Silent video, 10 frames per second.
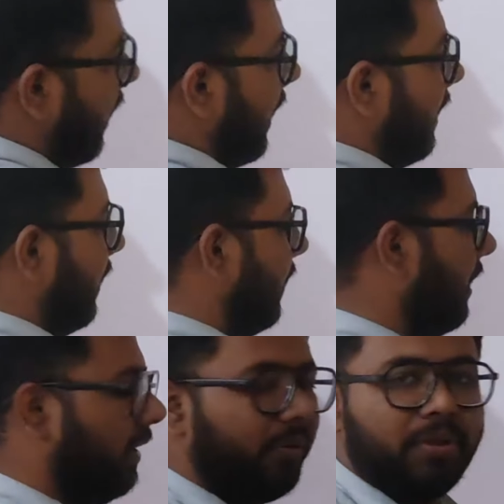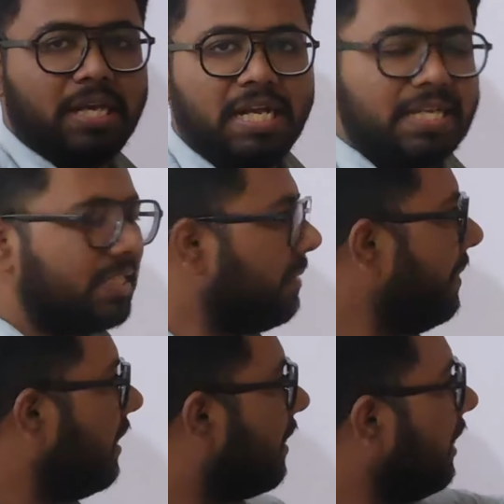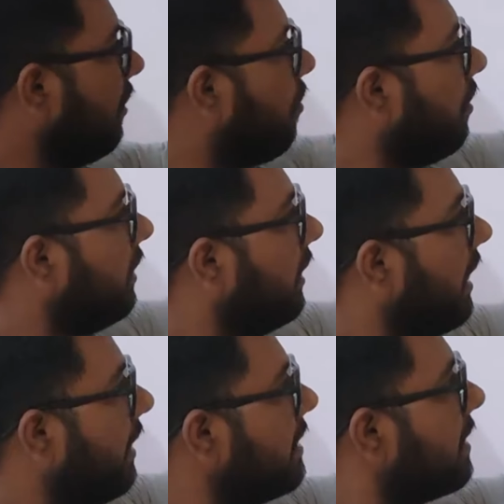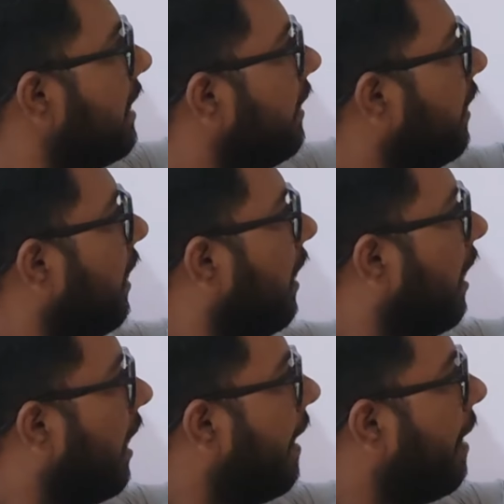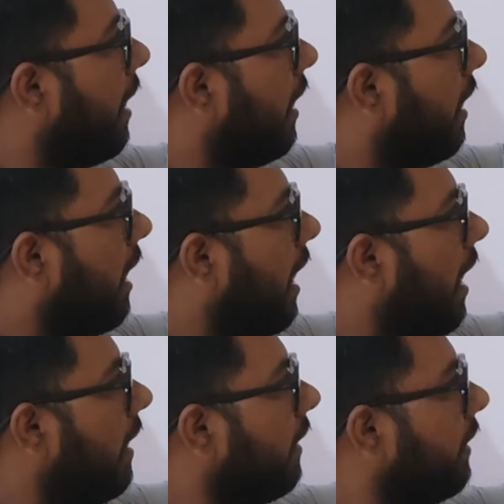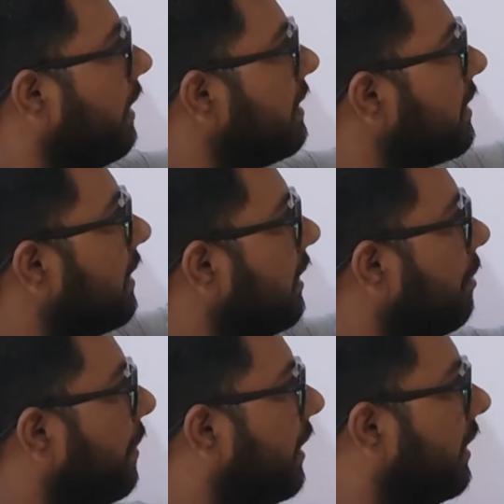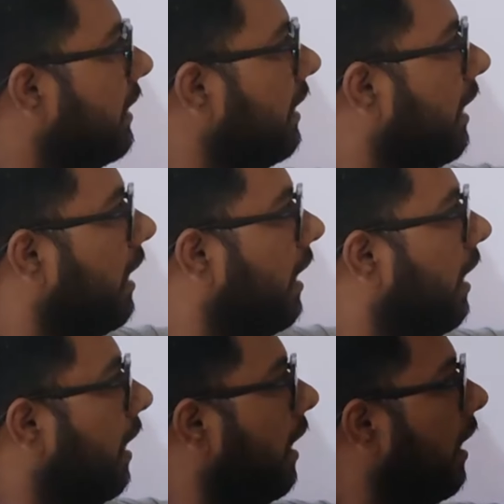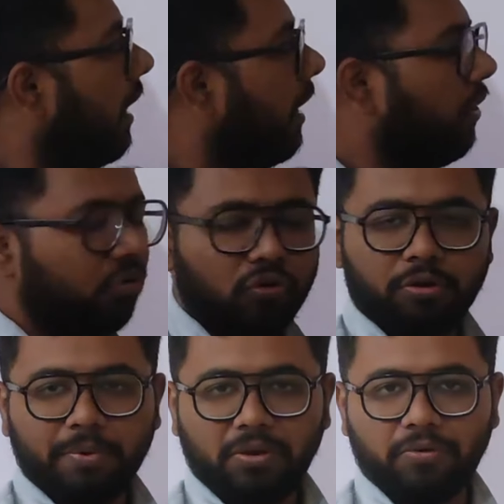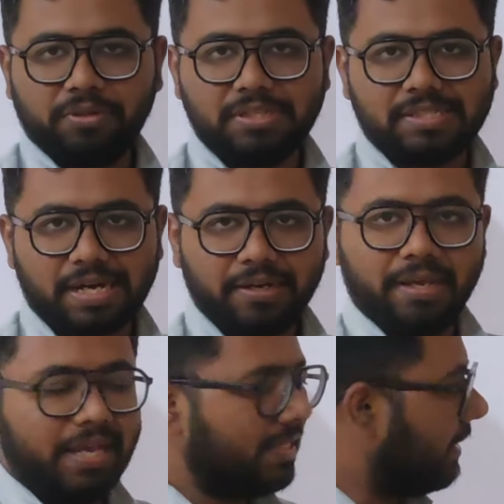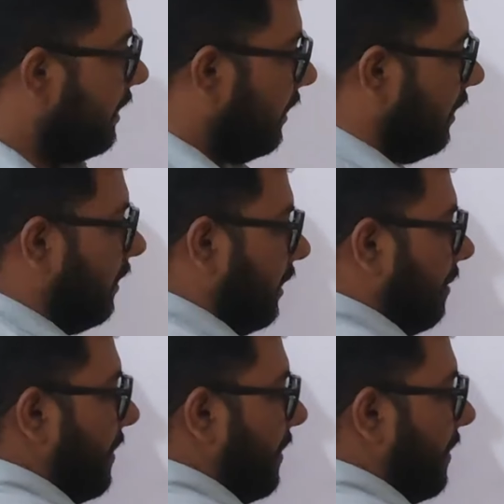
right angle. Similarly, on the right hand side, R is nothing but the normal on the side AC. That